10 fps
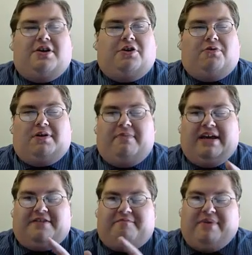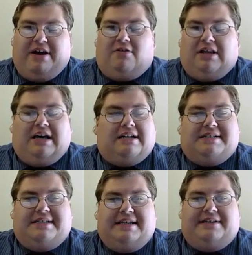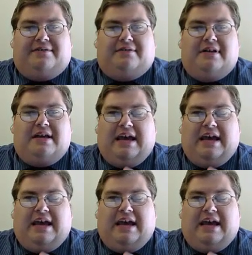you can make the barrel out of steel,